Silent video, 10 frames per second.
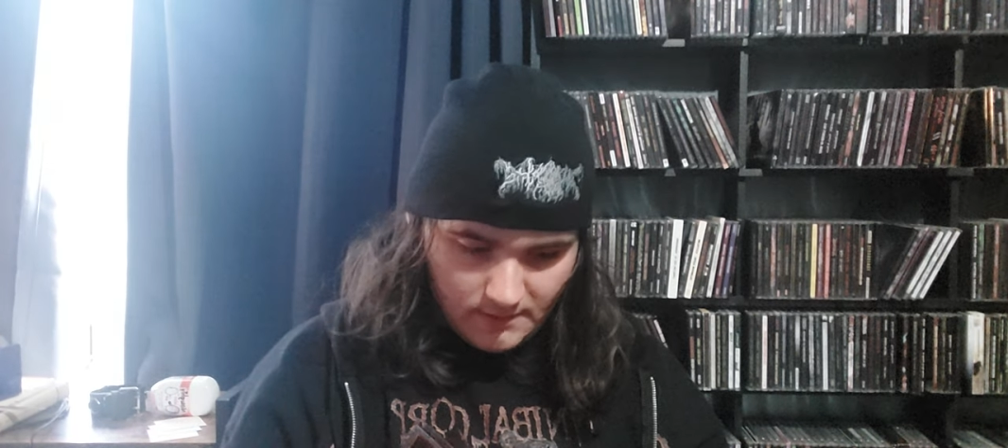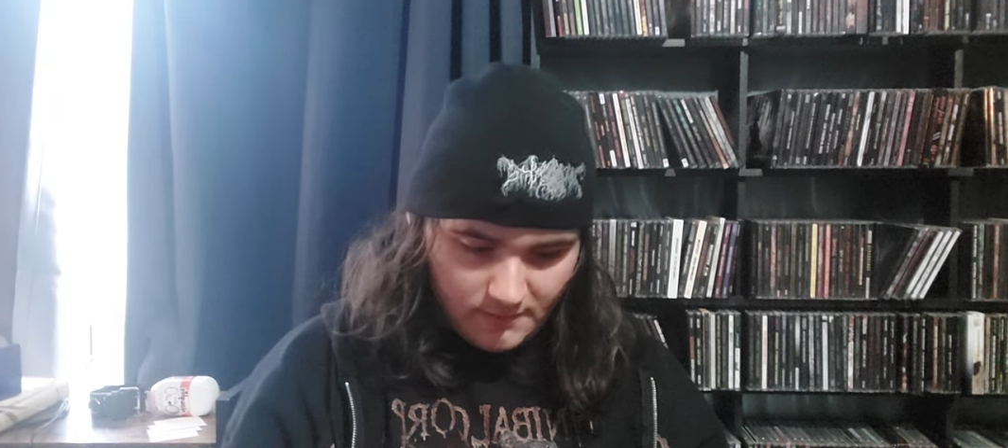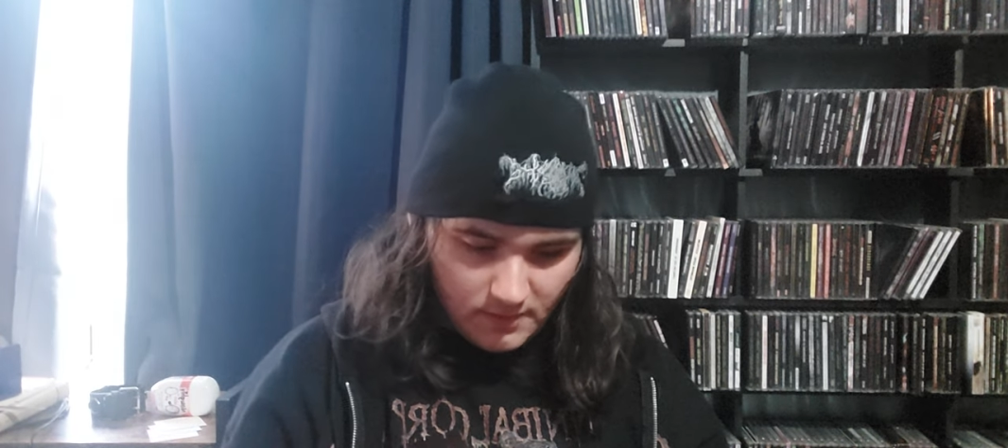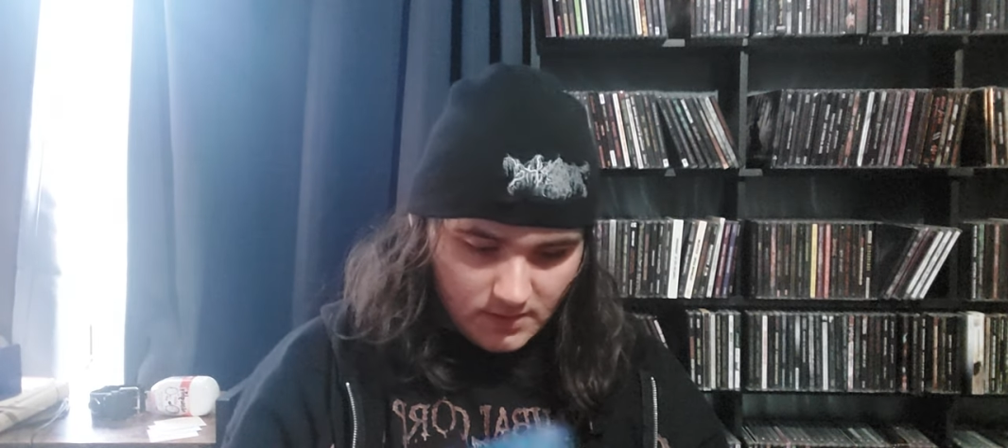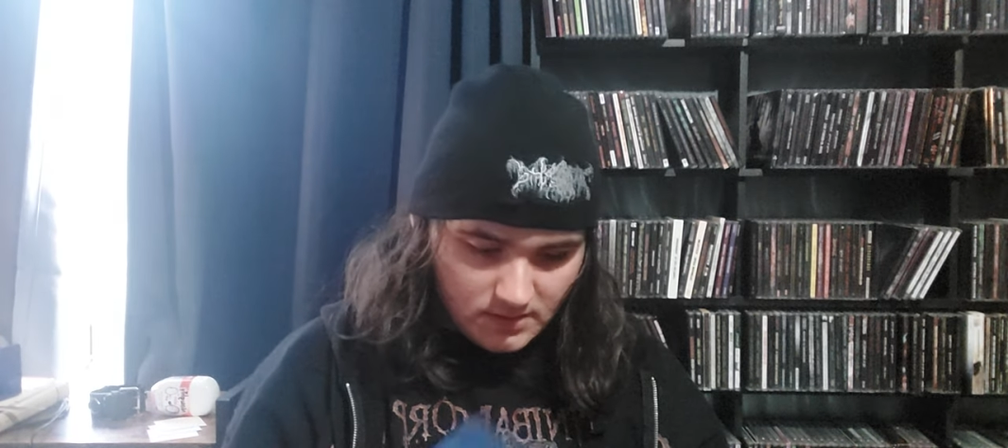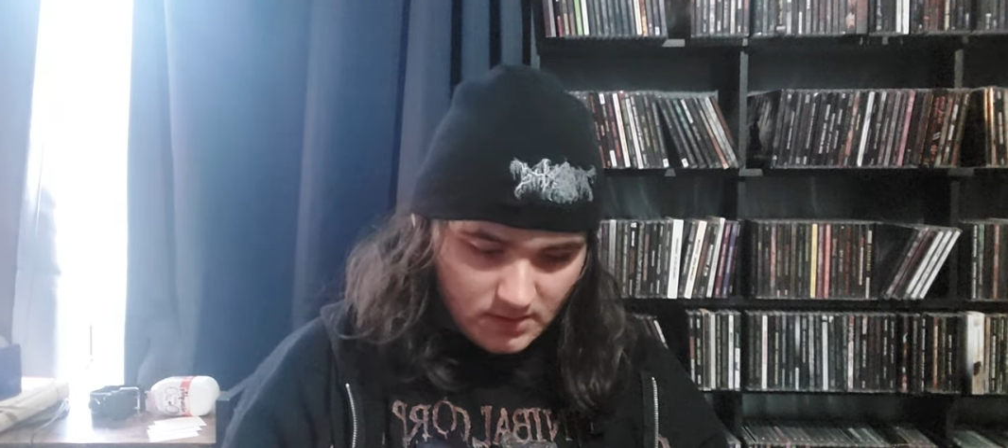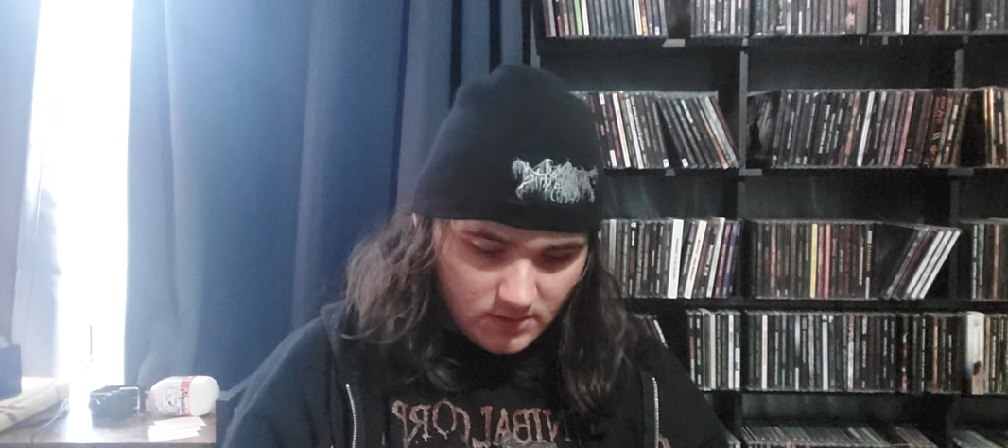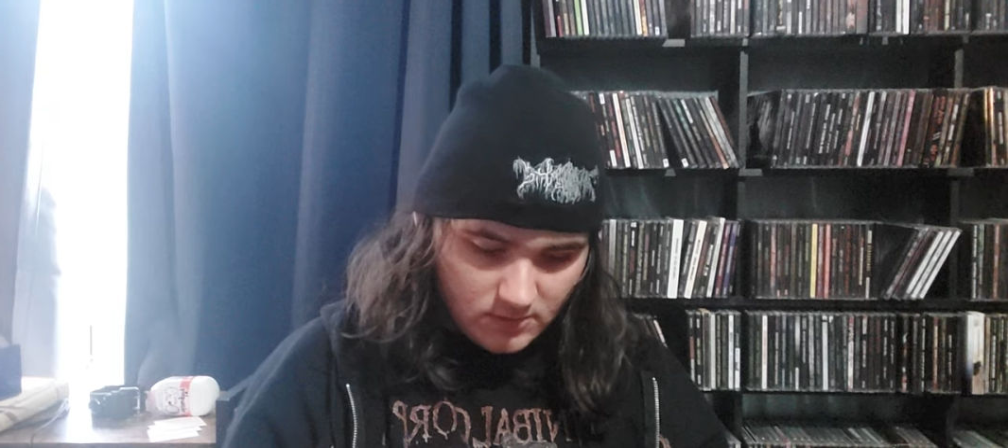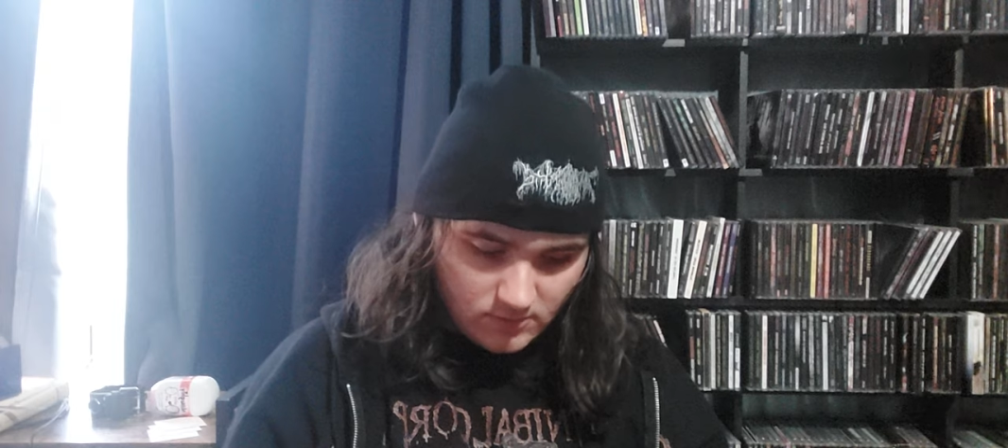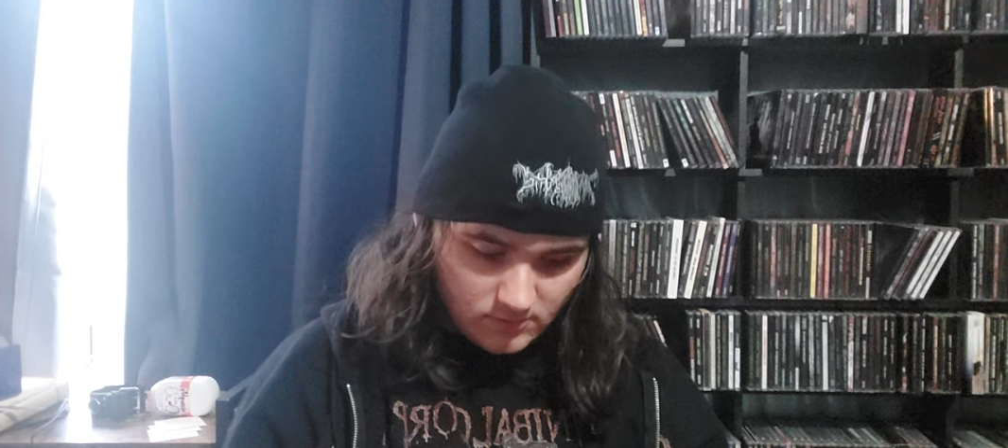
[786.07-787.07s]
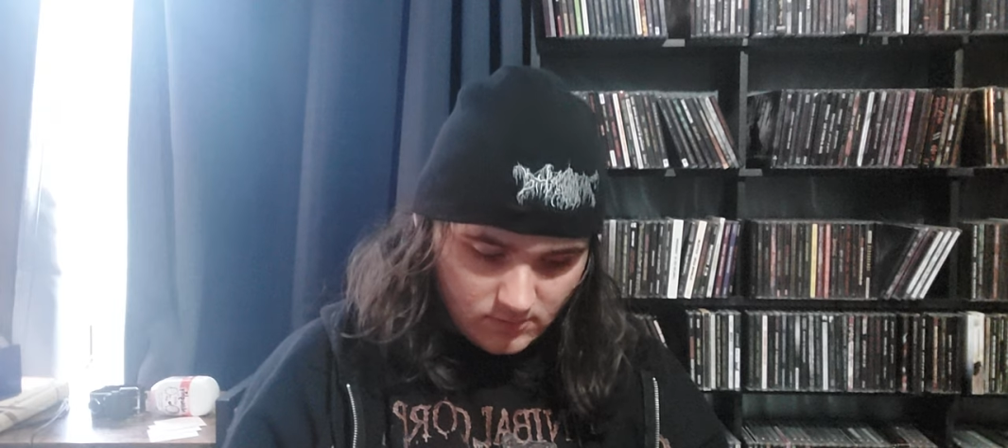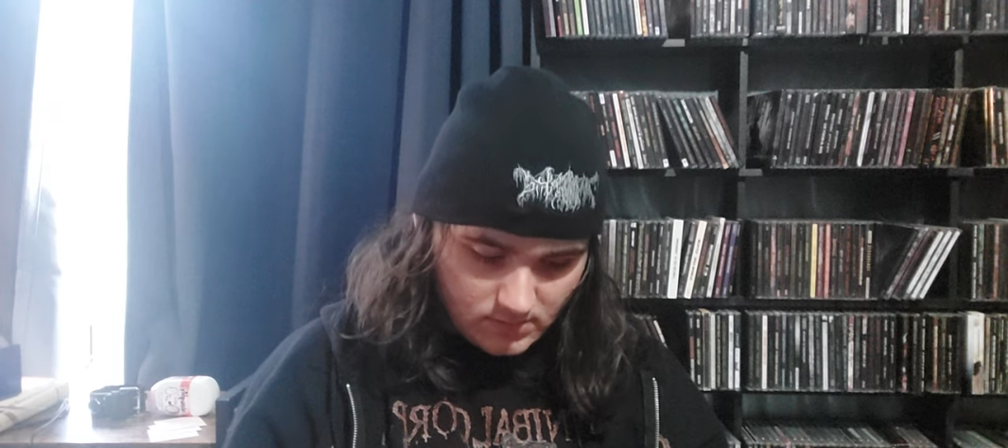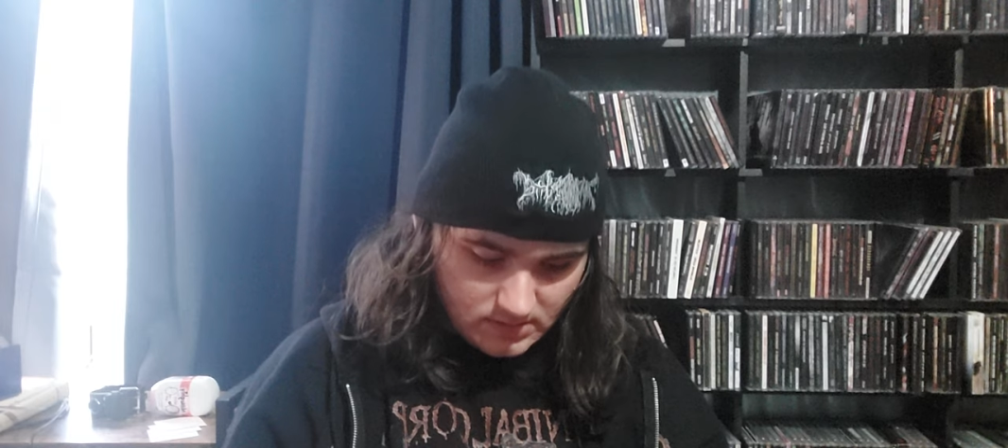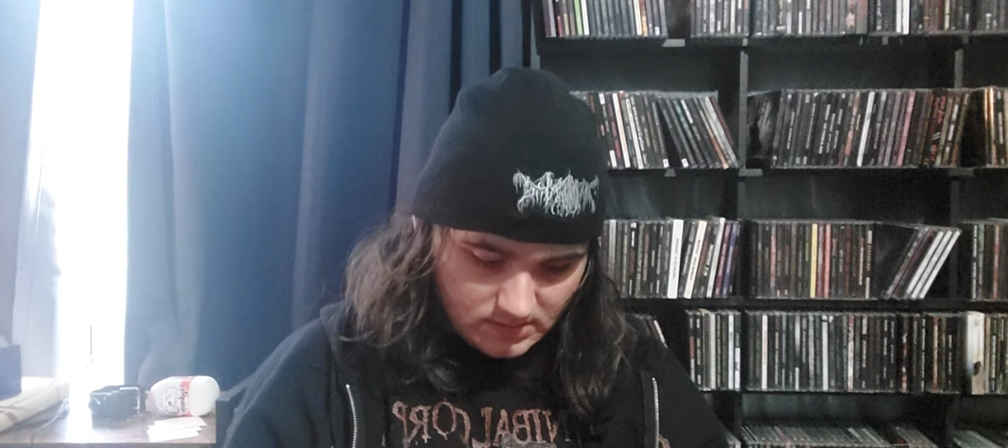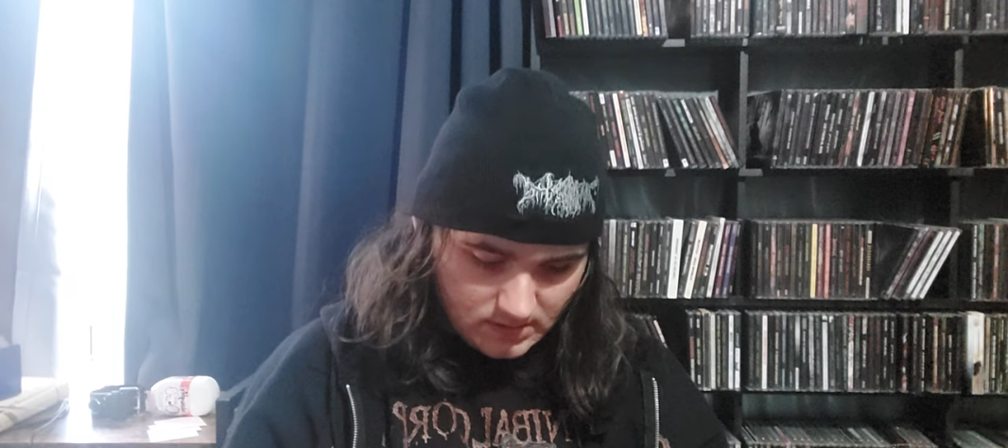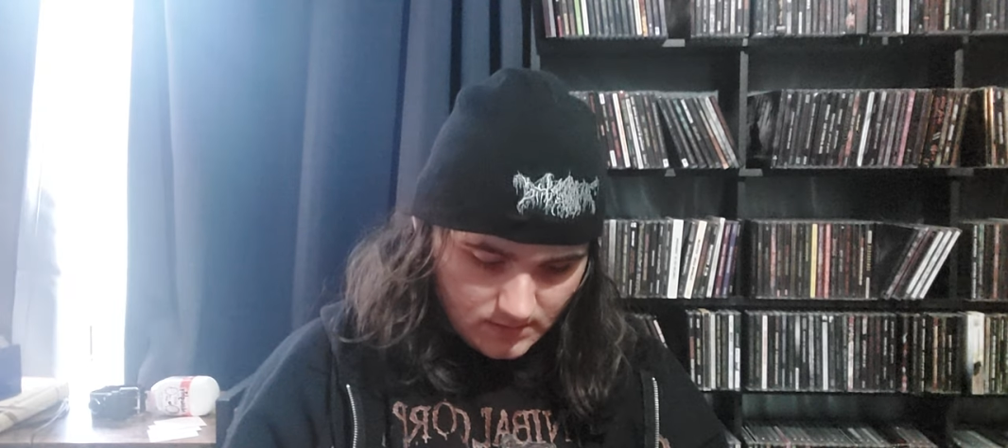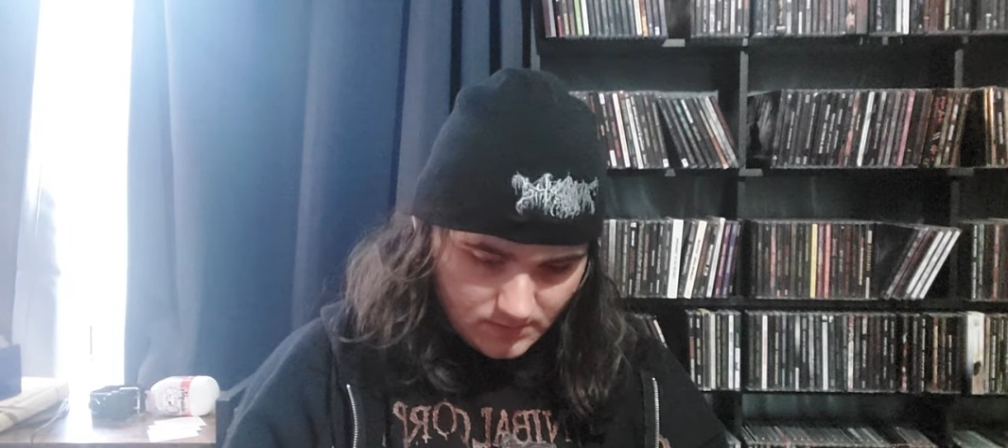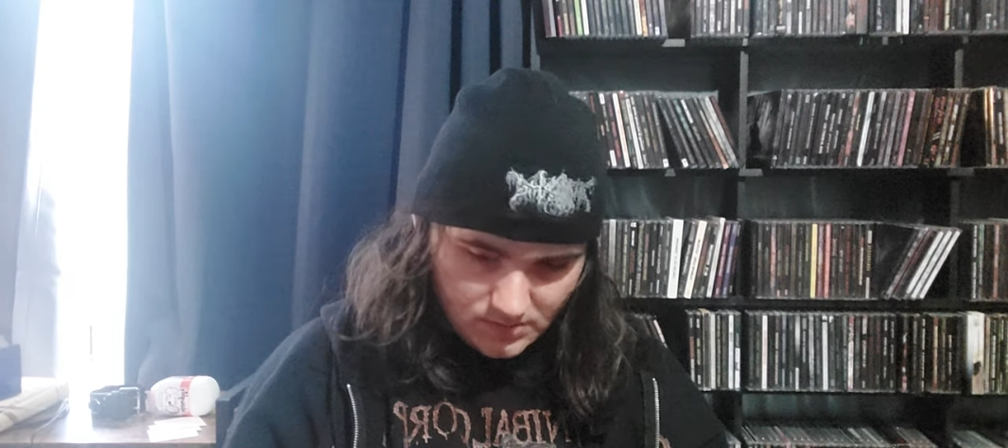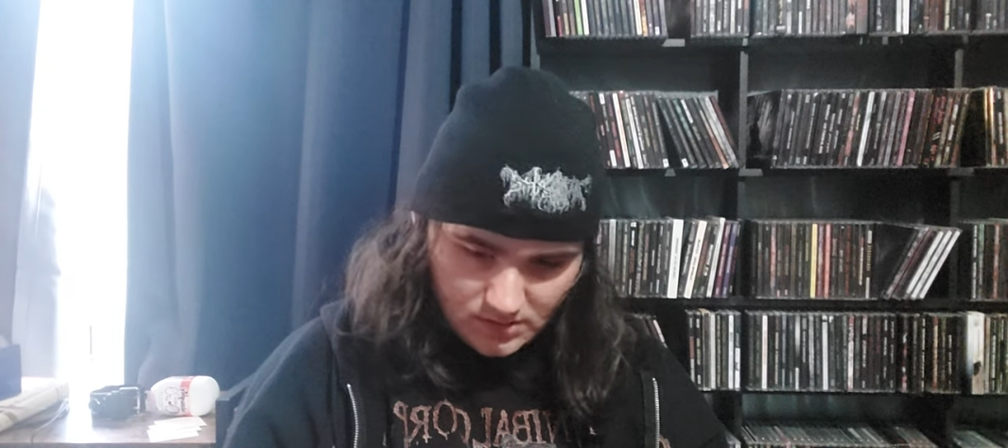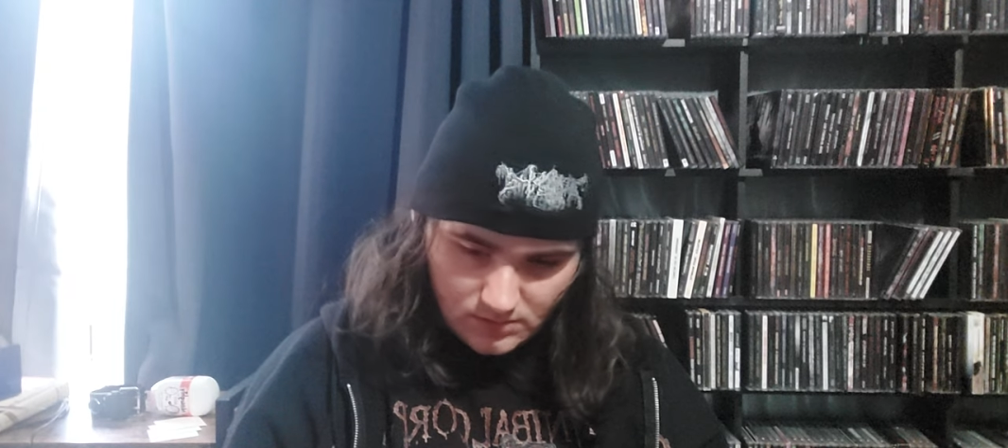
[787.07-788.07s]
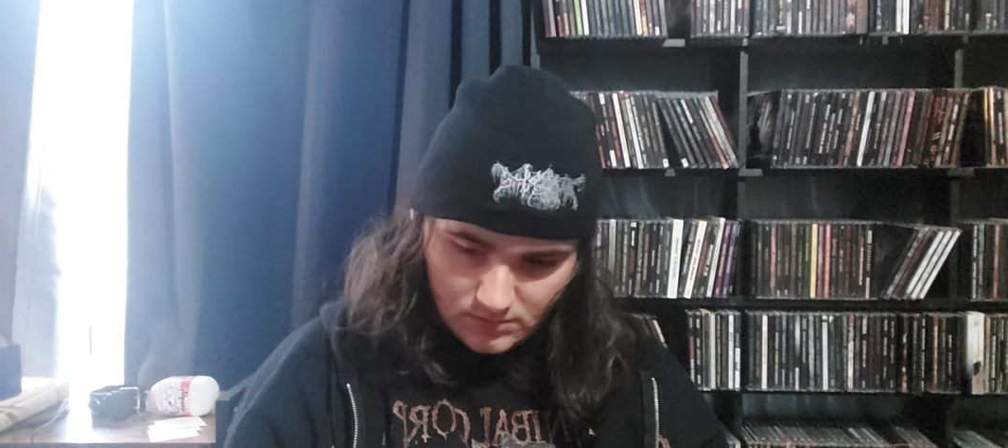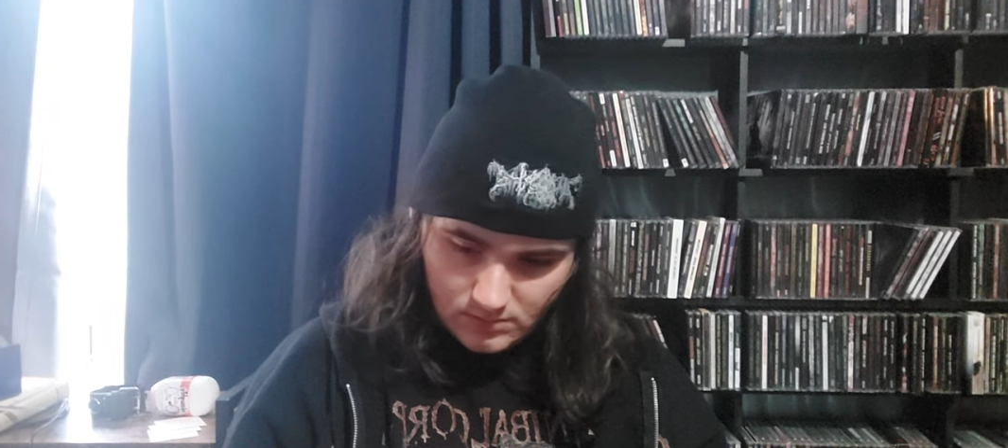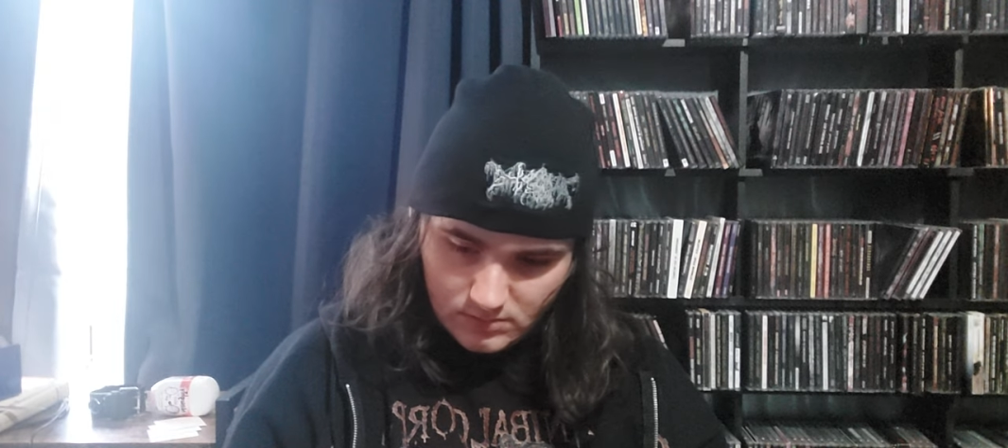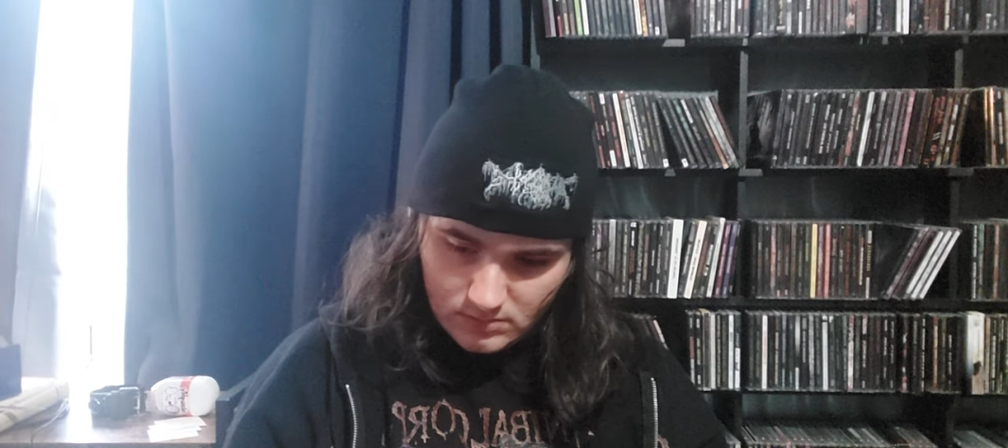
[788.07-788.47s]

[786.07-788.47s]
fucking know his name too.